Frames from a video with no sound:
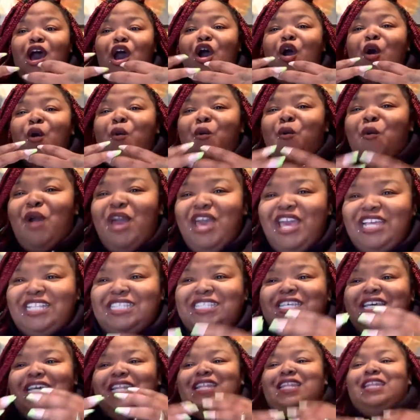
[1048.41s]
a way
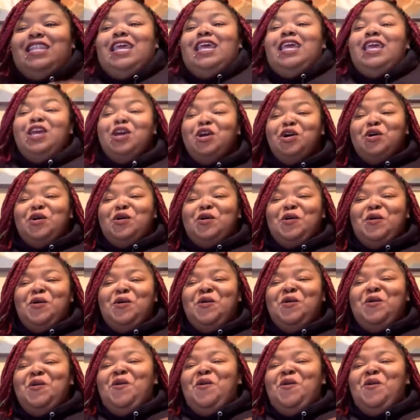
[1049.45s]
to deal